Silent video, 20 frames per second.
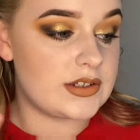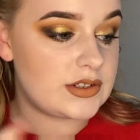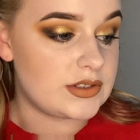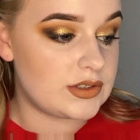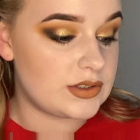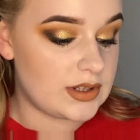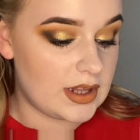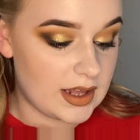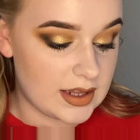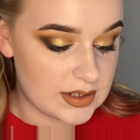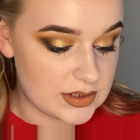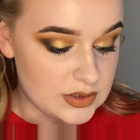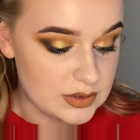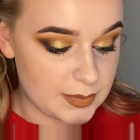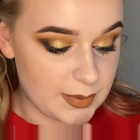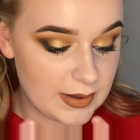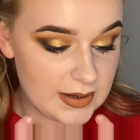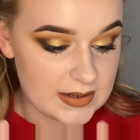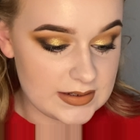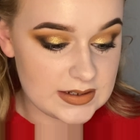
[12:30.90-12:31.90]
like
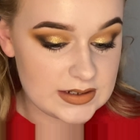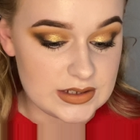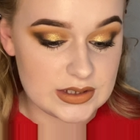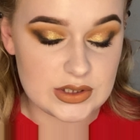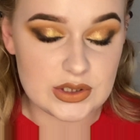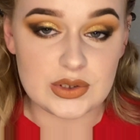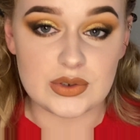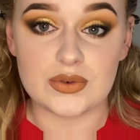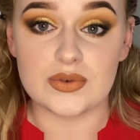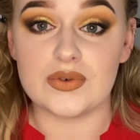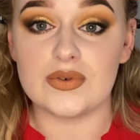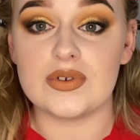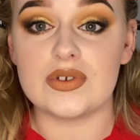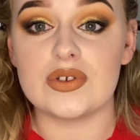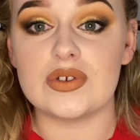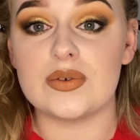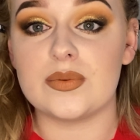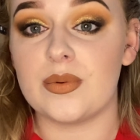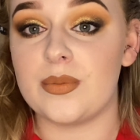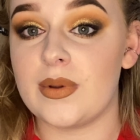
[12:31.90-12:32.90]
super easy to
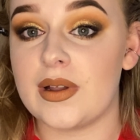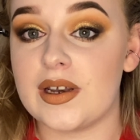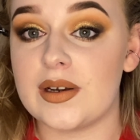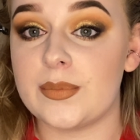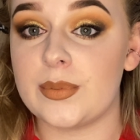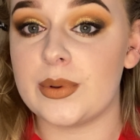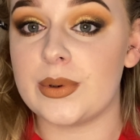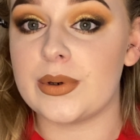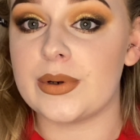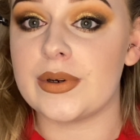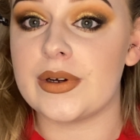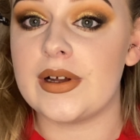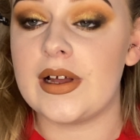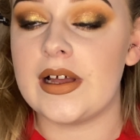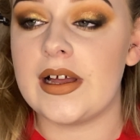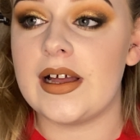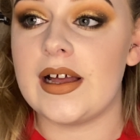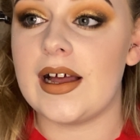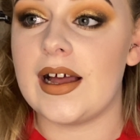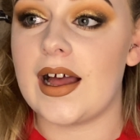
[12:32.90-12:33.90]
use, super blendable,
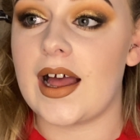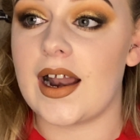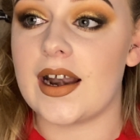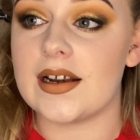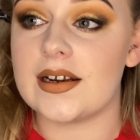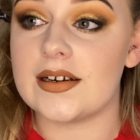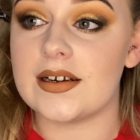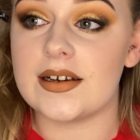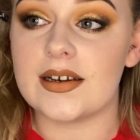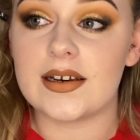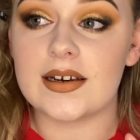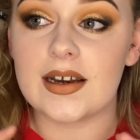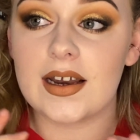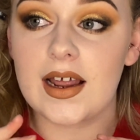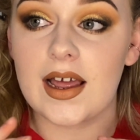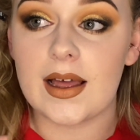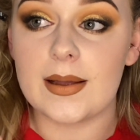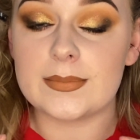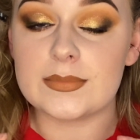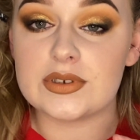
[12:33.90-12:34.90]
and
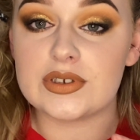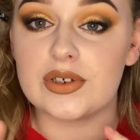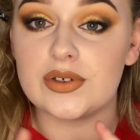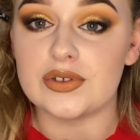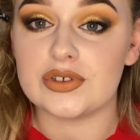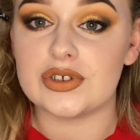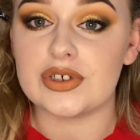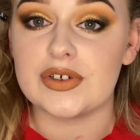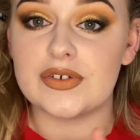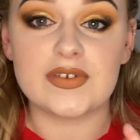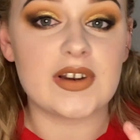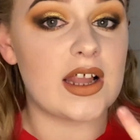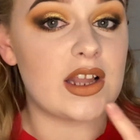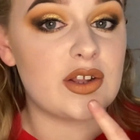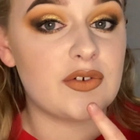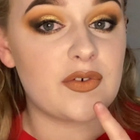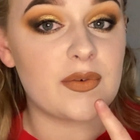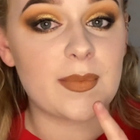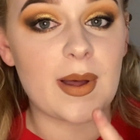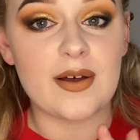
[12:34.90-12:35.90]
I'm so chuffed. I
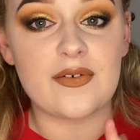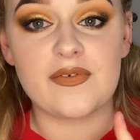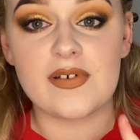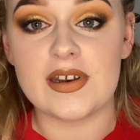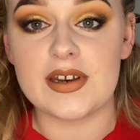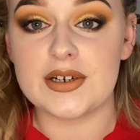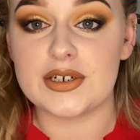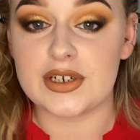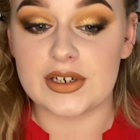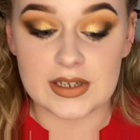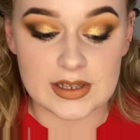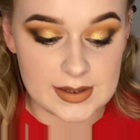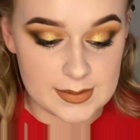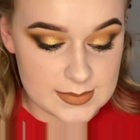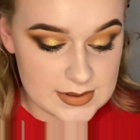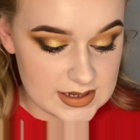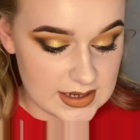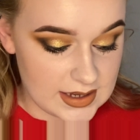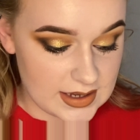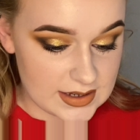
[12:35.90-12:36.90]
love a matte finish on a
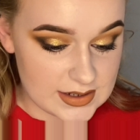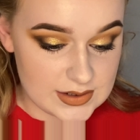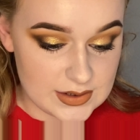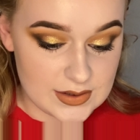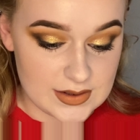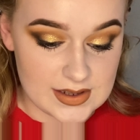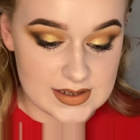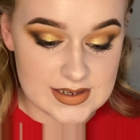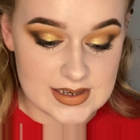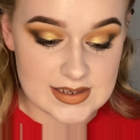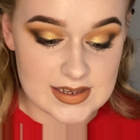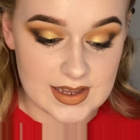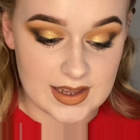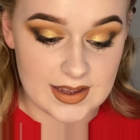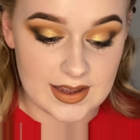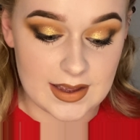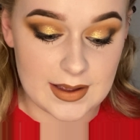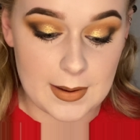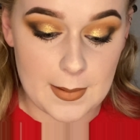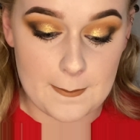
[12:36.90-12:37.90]
lipstick, so this is
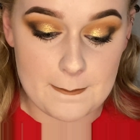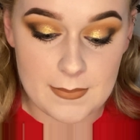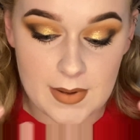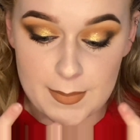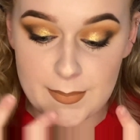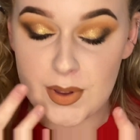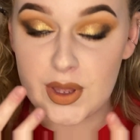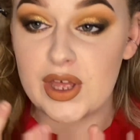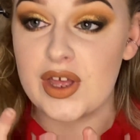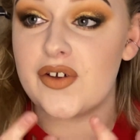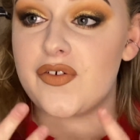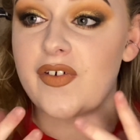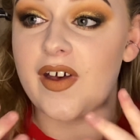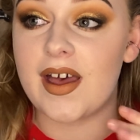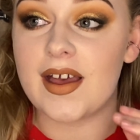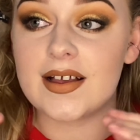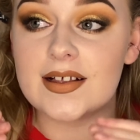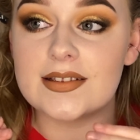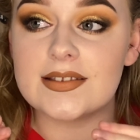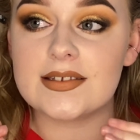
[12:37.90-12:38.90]
like my
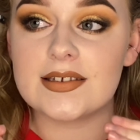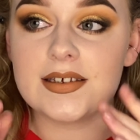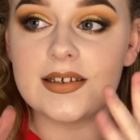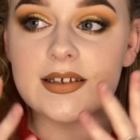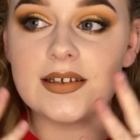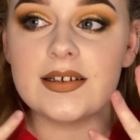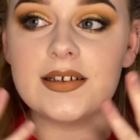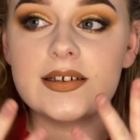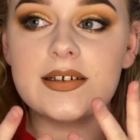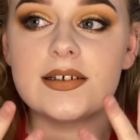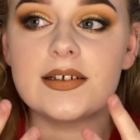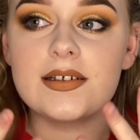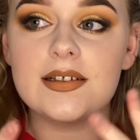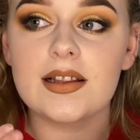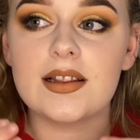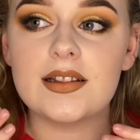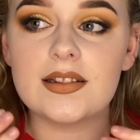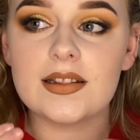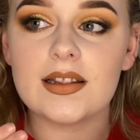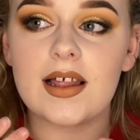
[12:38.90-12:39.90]
perfect
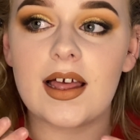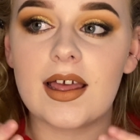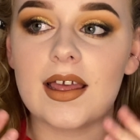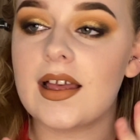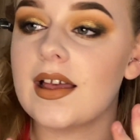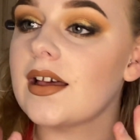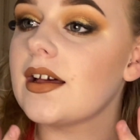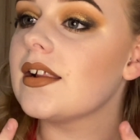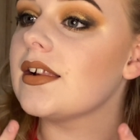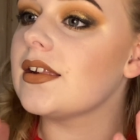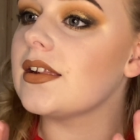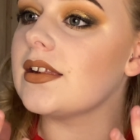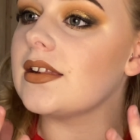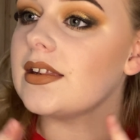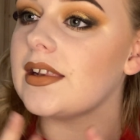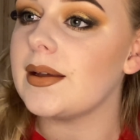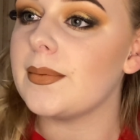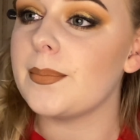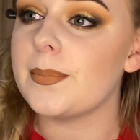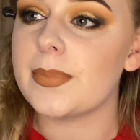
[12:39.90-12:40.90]
like
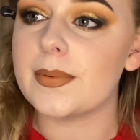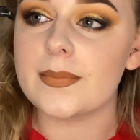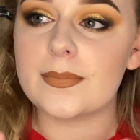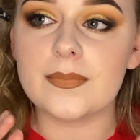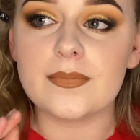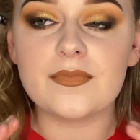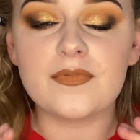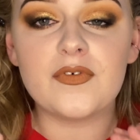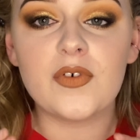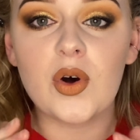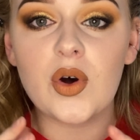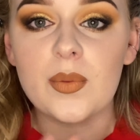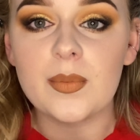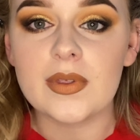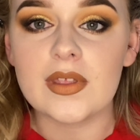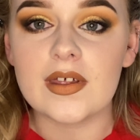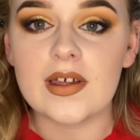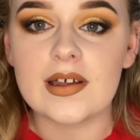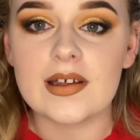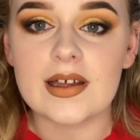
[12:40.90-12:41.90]
lip
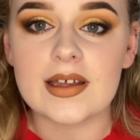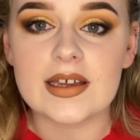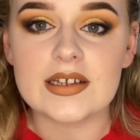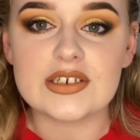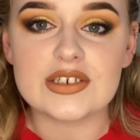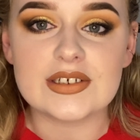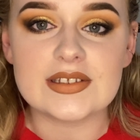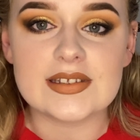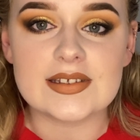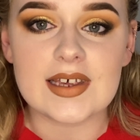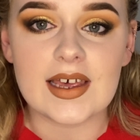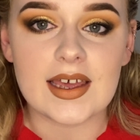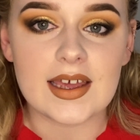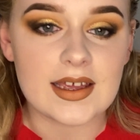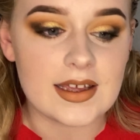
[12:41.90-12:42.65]
formula, I guess you could say.